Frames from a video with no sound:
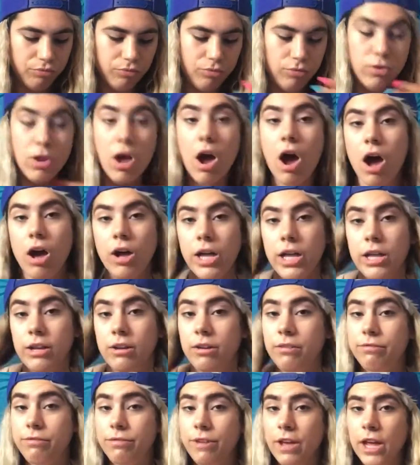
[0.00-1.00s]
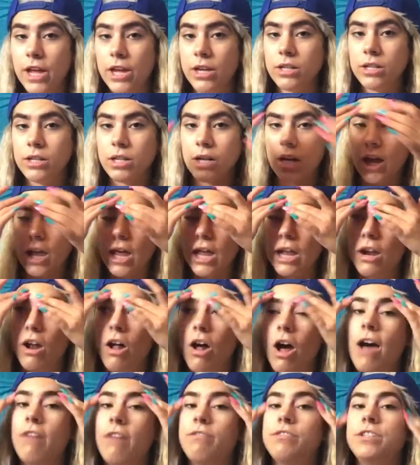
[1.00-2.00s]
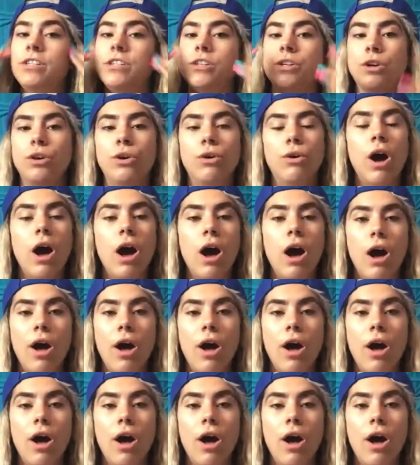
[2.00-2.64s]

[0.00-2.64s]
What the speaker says: not in a fin, and I'll have to